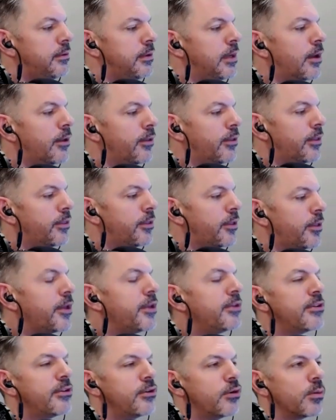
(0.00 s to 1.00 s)
you know, that the
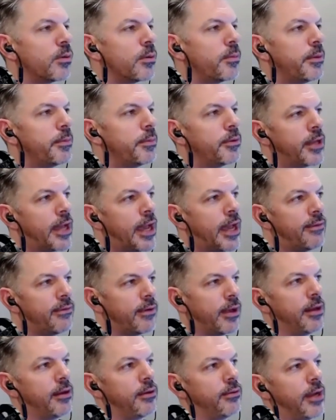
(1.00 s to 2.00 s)
things that normal people have,
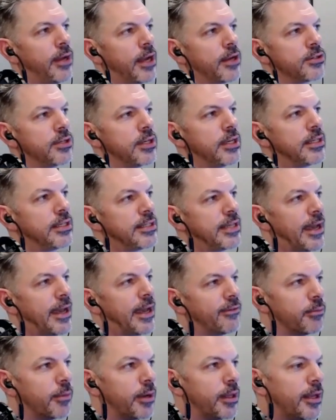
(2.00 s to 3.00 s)
I don't actually get to
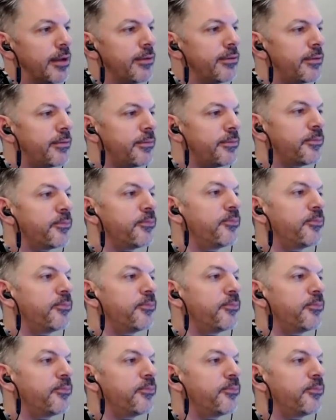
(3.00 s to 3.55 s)
have in my life.